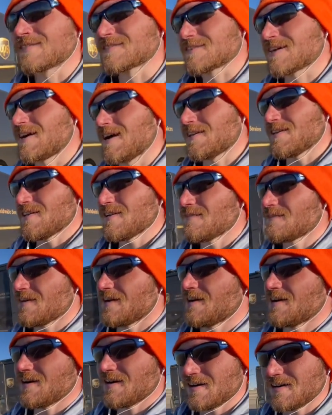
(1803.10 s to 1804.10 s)
kind of
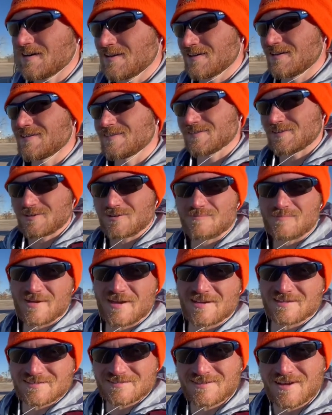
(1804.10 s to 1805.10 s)
the
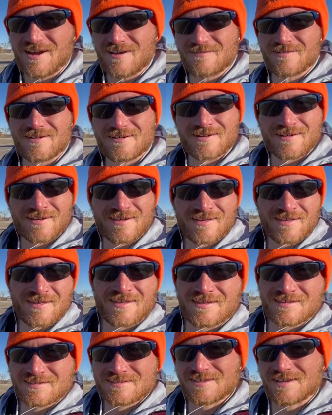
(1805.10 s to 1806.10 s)
UPS driver
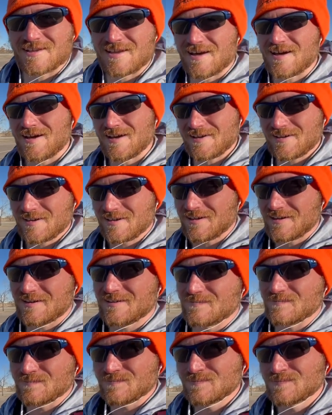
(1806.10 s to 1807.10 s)
said hi.
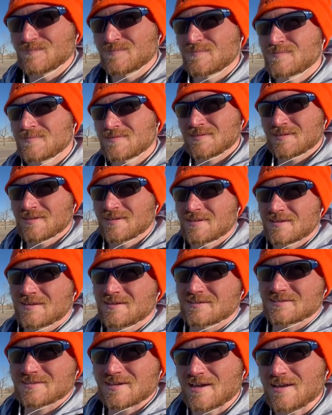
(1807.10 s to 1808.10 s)

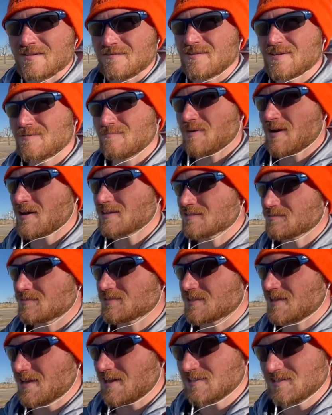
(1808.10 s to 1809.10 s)
It's kind of an impossible
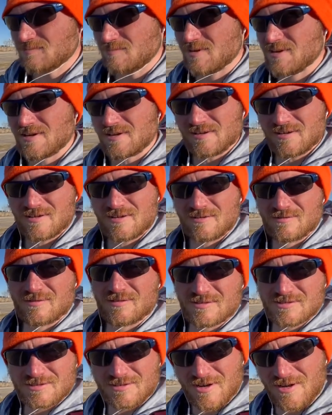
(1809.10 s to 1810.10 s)
task, but we're
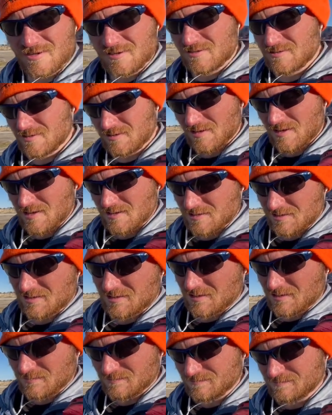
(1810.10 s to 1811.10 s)
gonna try it nonetheless.
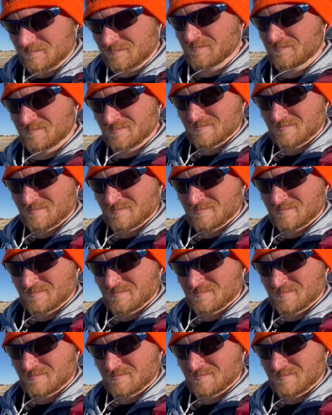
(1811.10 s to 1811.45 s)
Too